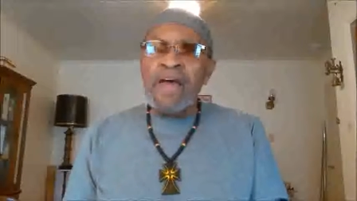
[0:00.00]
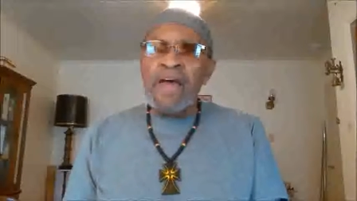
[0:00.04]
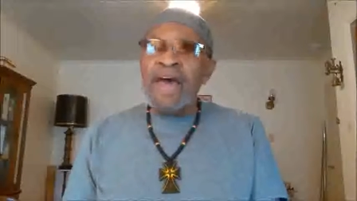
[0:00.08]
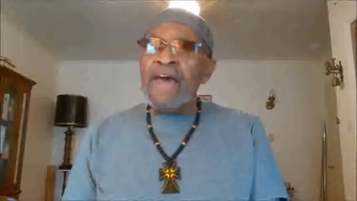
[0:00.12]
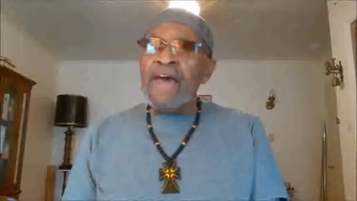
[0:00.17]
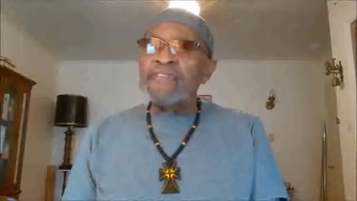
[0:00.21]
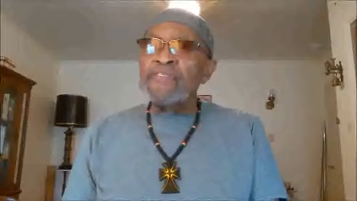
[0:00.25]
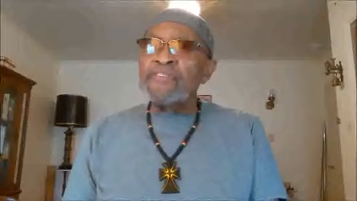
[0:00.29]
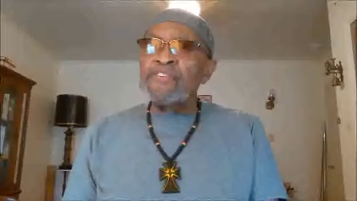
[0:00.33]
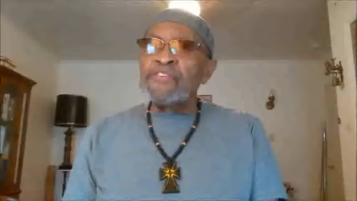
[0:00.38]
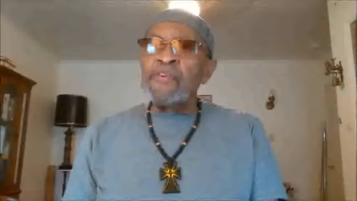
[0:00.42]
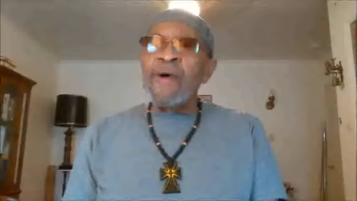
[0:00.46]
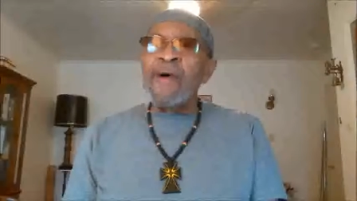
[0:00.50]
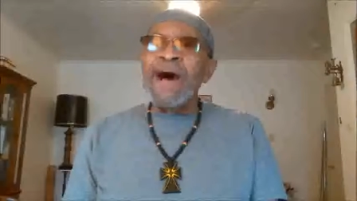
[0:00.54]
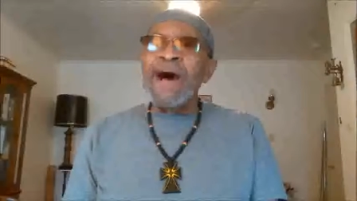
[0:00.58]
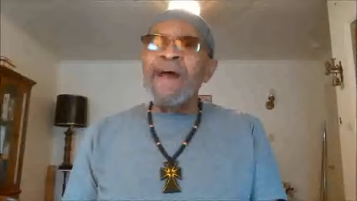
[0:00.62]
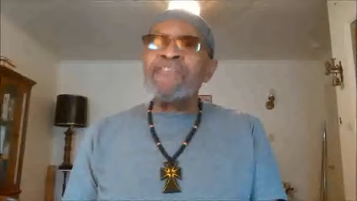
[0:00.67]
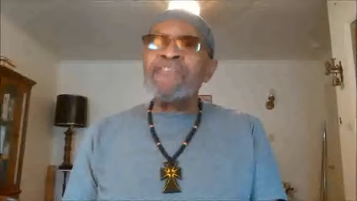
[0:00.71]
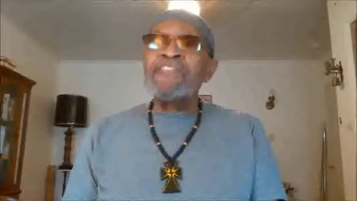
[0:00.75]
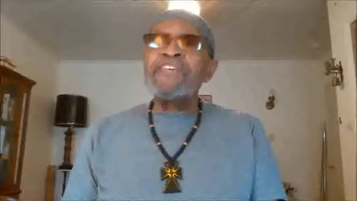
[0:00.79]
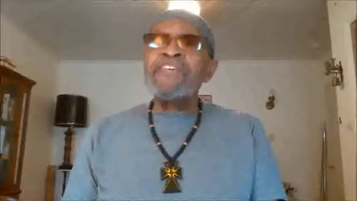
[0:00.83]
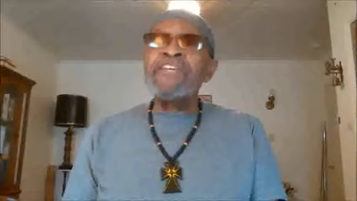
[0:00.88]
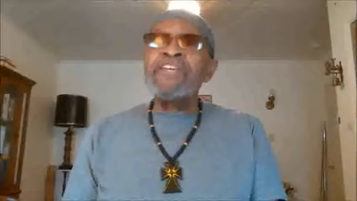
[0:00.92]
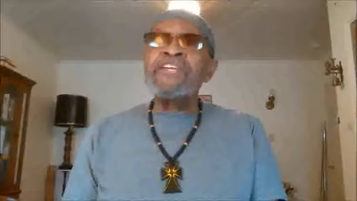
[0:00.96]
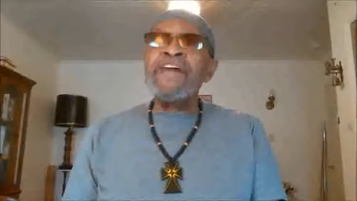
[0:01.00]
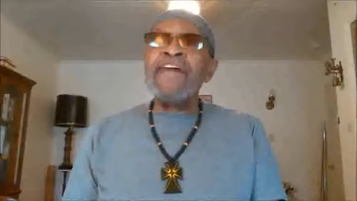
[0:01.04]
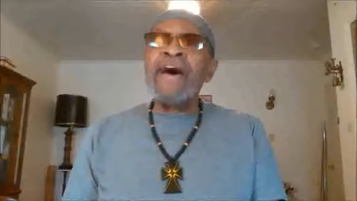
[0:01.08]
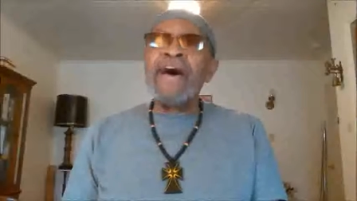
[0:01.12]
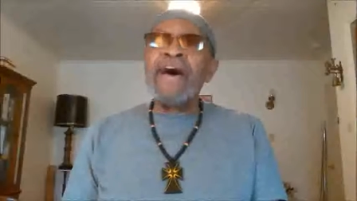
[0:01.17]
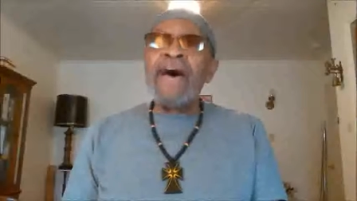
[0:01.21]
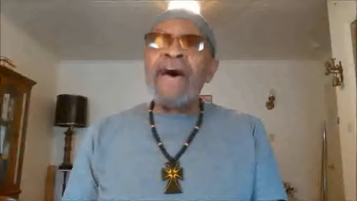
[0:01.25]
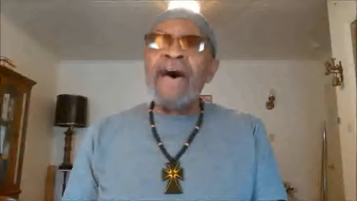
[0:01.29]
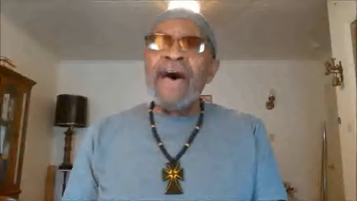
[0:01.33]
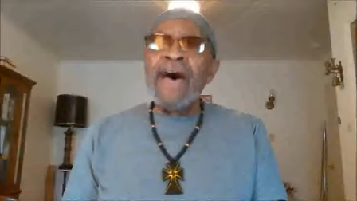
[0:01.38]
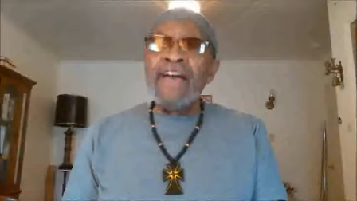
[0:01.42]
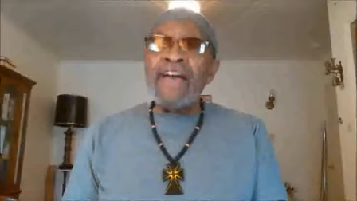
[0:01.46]
and throughout the
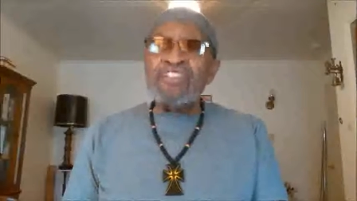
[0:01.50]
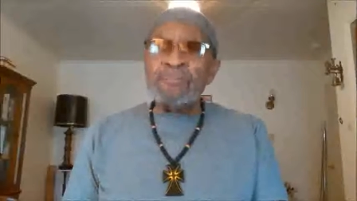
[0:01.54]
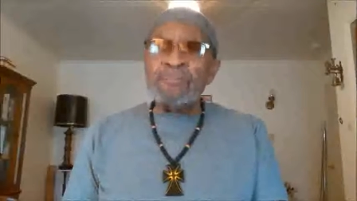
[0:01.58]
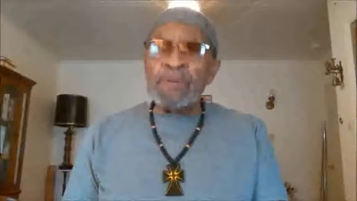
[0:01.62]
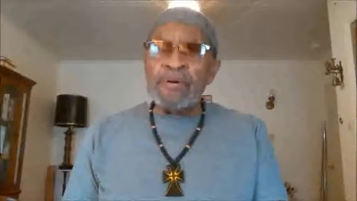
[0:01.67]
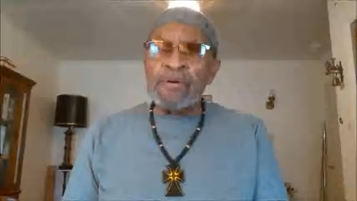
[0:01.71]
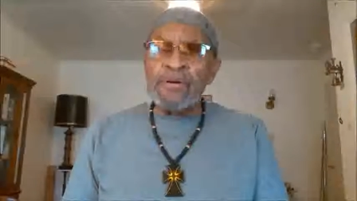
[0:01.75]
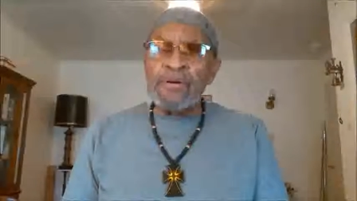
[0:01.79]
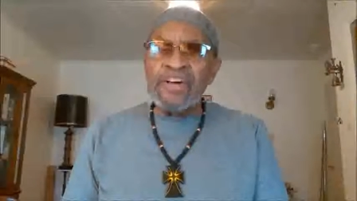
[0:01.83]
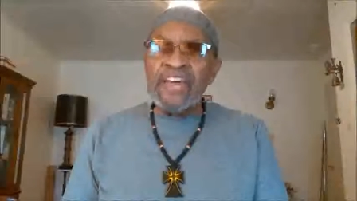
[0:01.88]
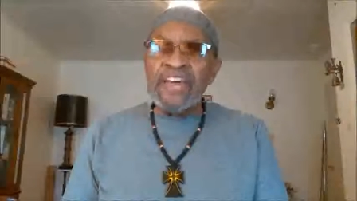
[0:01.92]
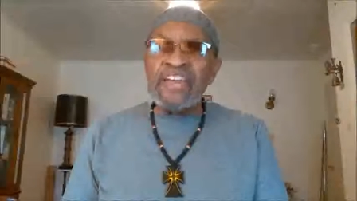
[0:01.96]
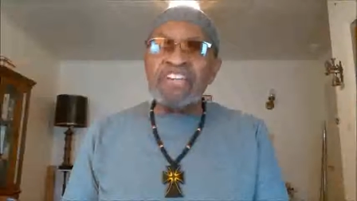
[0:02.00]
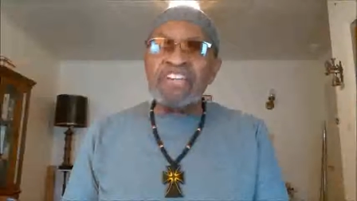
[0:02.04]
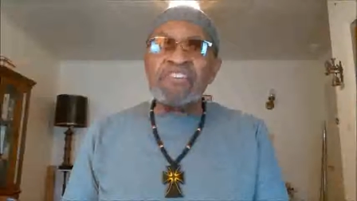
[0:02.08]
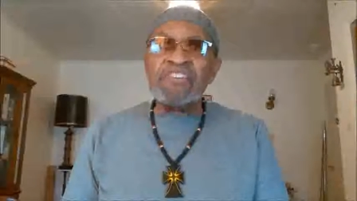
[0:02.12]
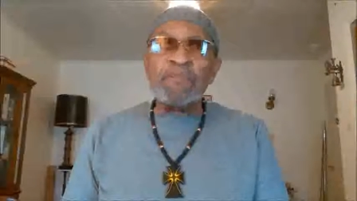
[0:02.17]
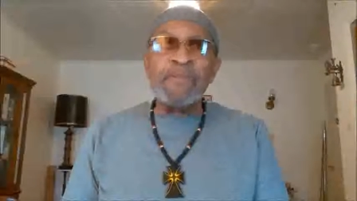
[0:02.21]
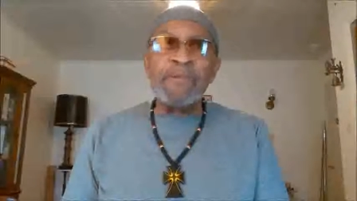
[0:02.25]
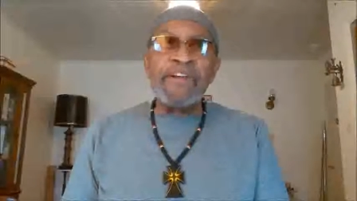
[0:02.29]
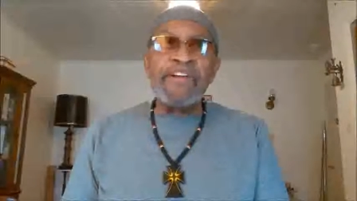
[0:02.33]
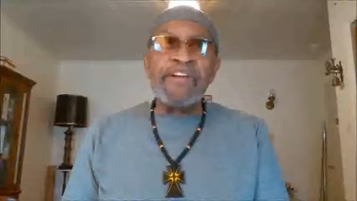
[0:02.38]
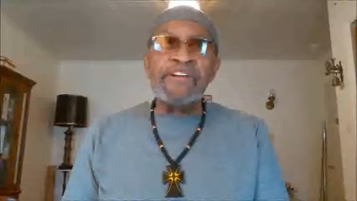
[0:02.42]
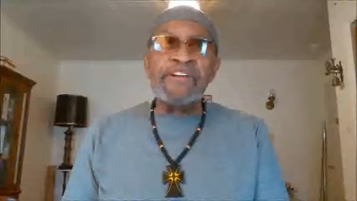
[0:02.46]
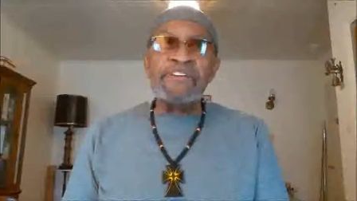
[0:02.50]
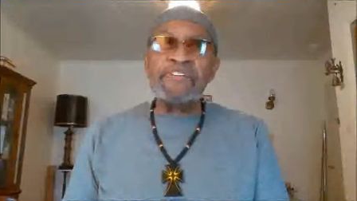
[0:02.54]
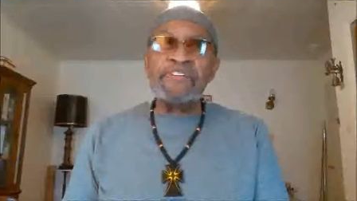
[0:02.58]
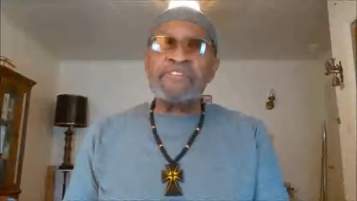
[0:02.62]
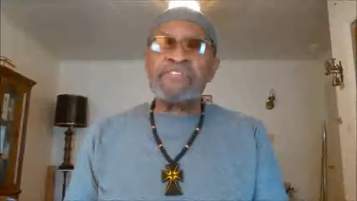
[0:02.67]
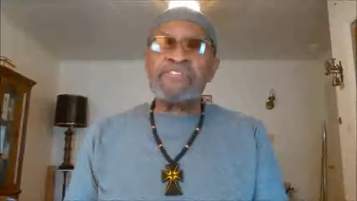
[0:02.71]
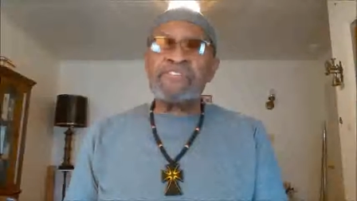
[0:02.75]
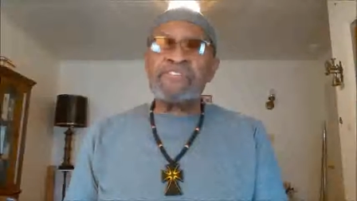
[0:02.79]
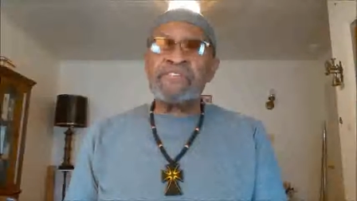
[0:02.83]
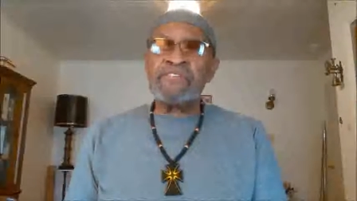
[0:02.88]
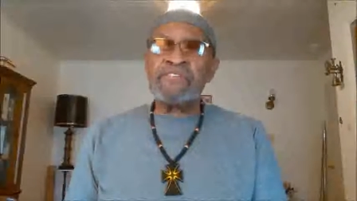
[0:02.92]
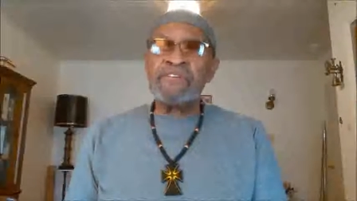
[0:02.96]
diaspora
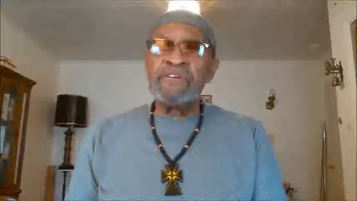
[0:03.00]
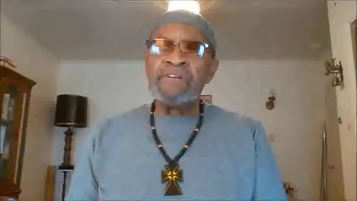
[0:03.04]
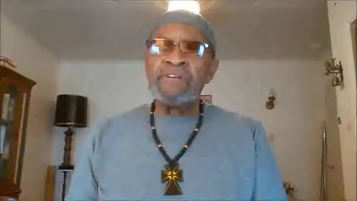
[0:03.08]
experience,